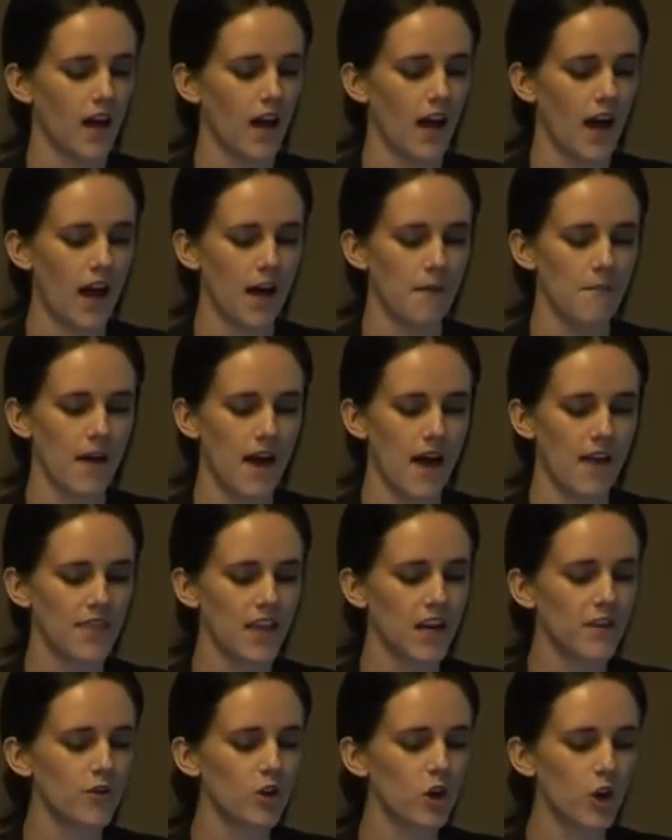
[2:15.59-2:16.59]
And then
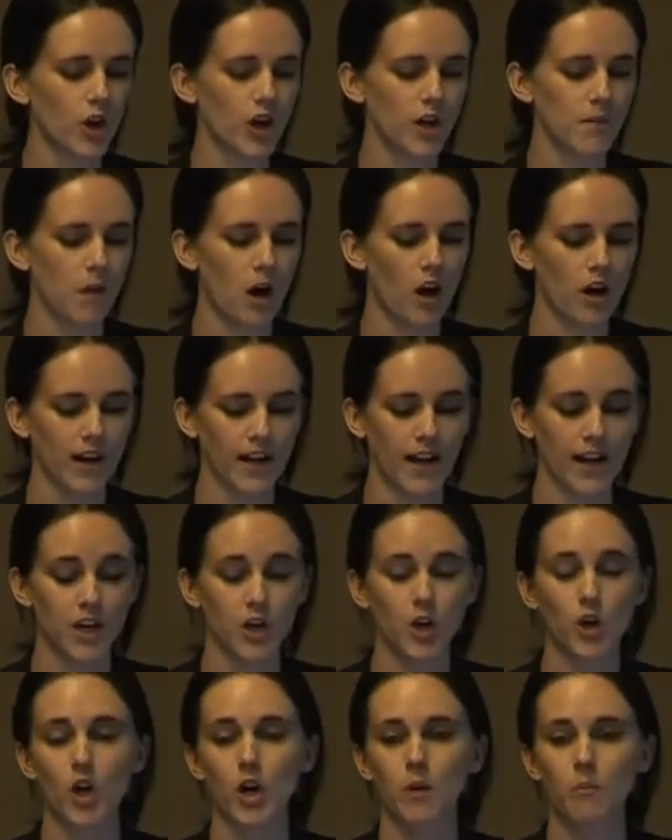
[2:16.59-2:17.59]
if you look at a market like
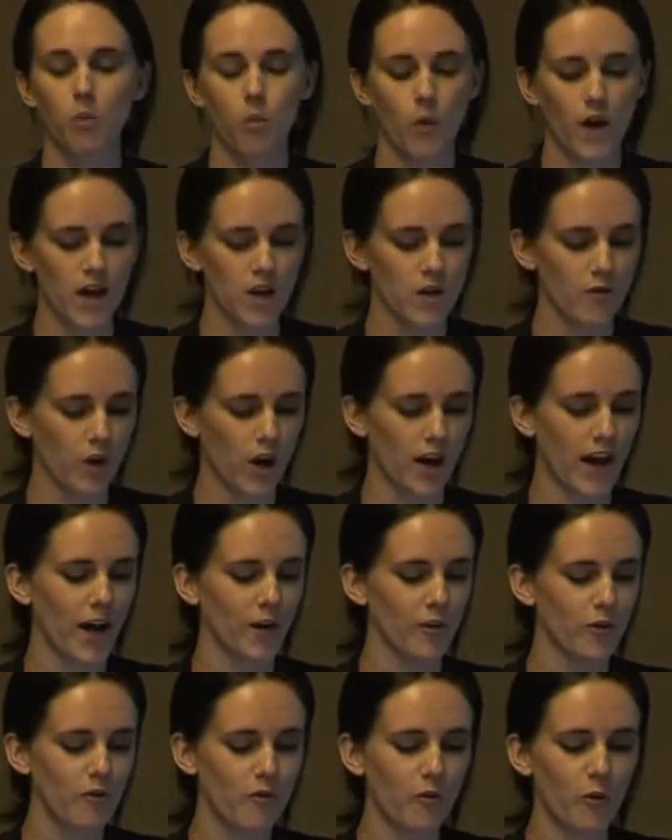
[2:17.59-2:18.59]
Europe, where you've got
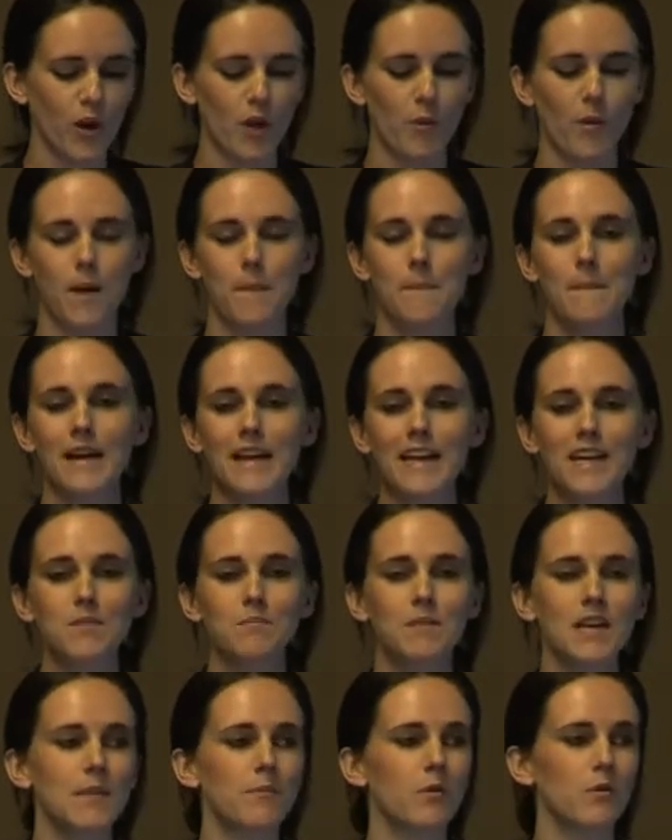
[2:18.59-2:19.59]
141 million
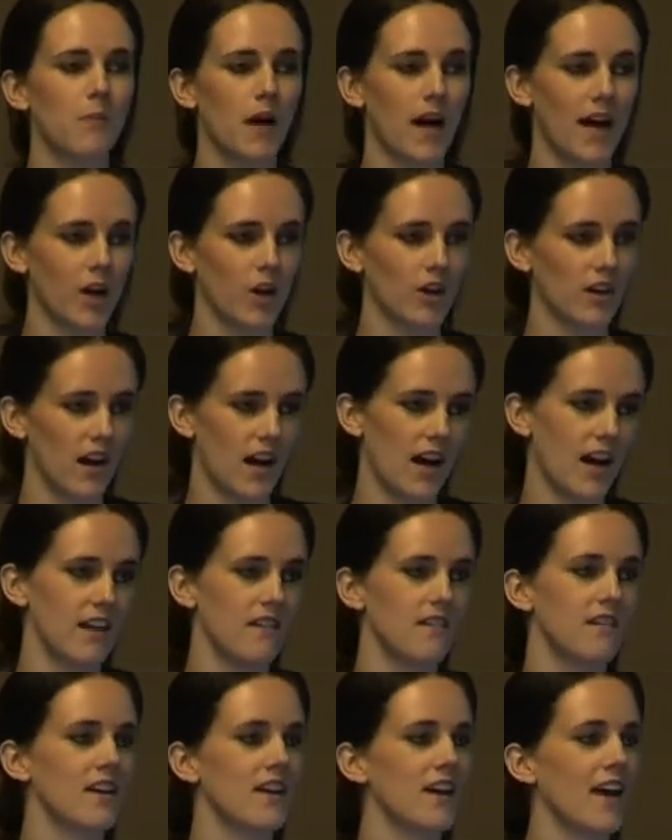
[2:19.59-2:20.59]
people buying online,
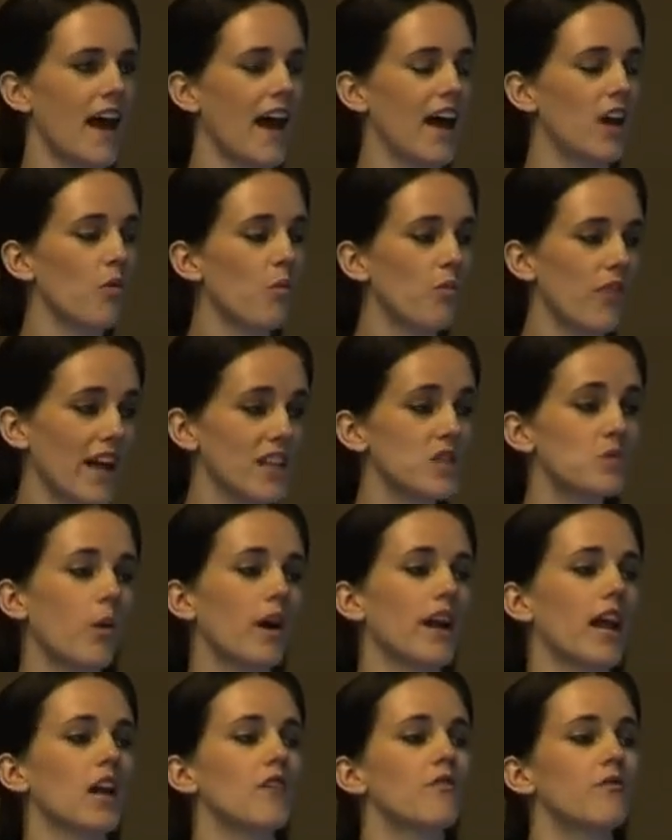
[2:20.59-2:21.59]
and that's
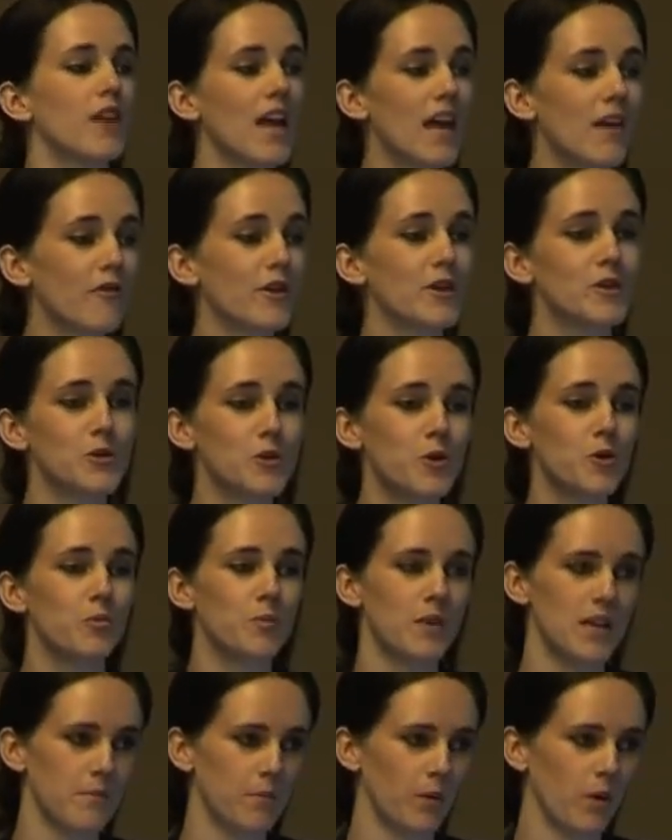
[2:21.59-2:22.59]
1 out of every 2
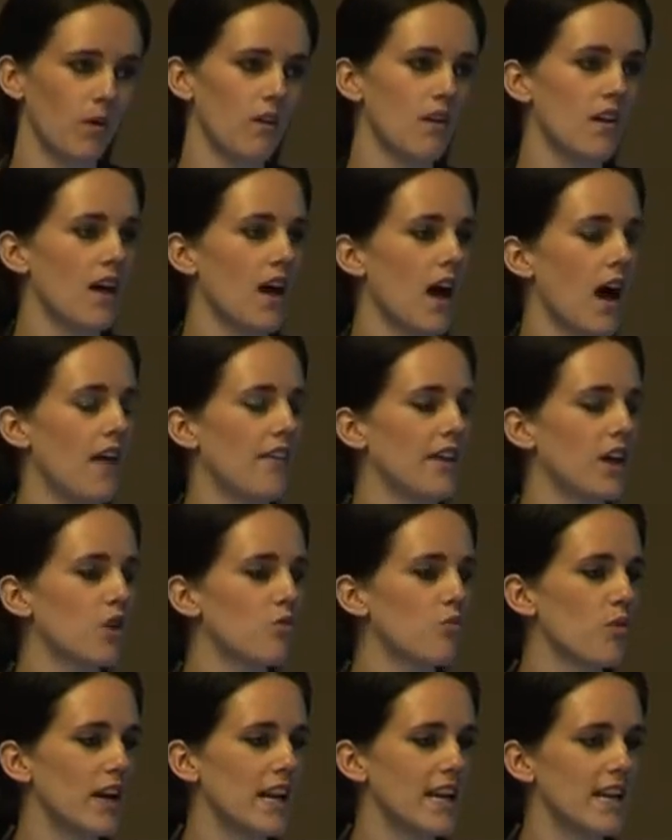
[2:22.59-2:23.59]
people, I think it
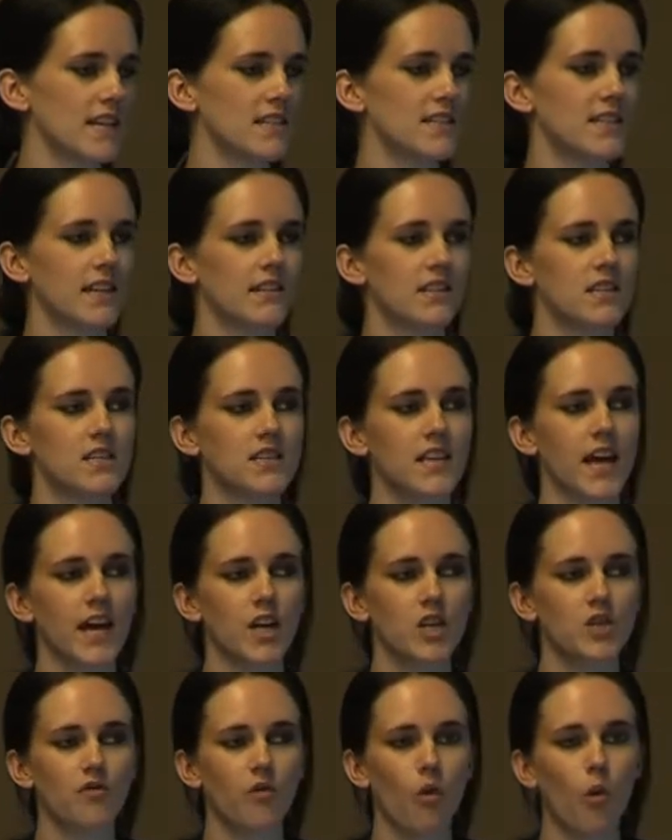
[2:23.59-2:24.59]
really does set the
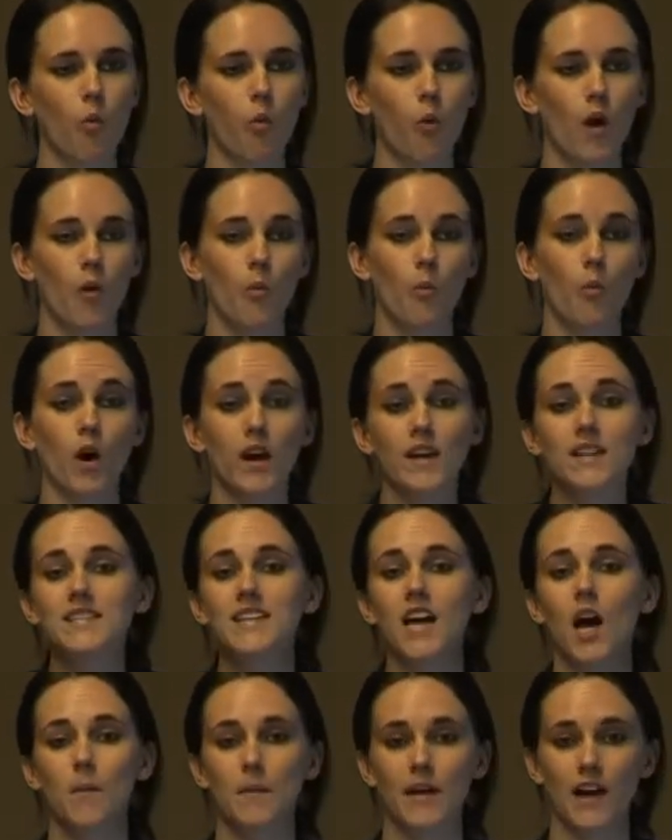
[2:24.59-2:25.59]
stage for what is
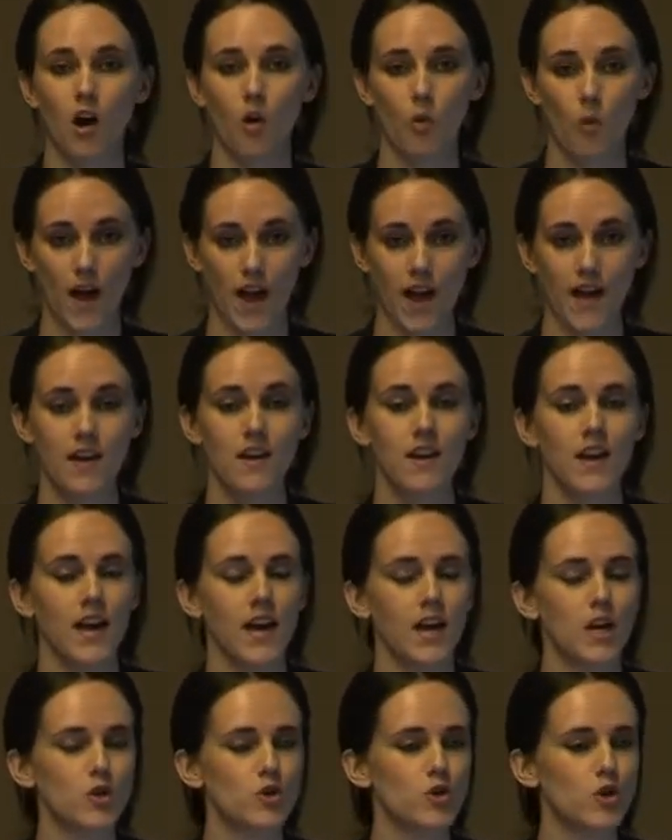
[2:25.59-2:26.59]
coming our way
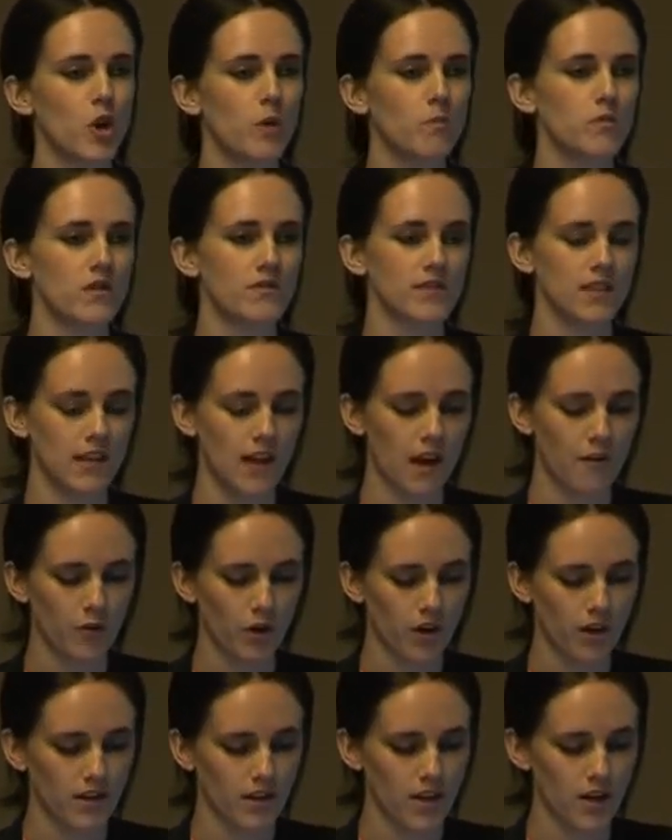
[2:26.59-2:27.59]
in terms of South
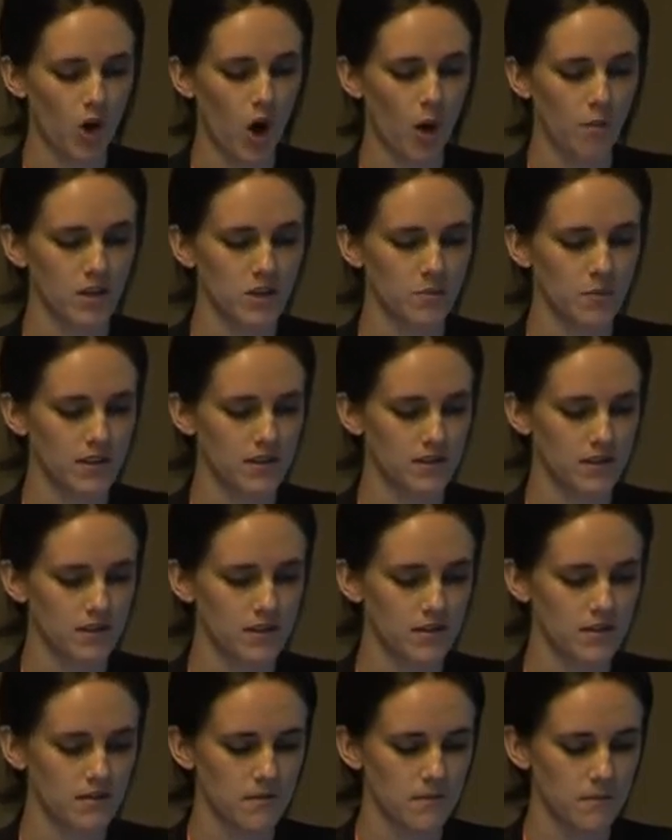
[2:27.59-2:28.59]
African e-commerce
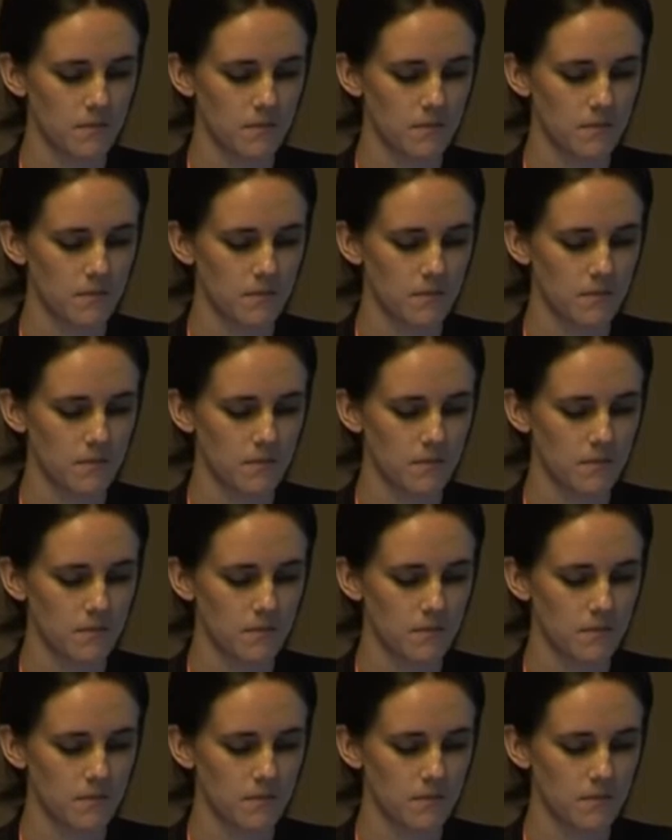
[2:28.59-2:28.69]
business.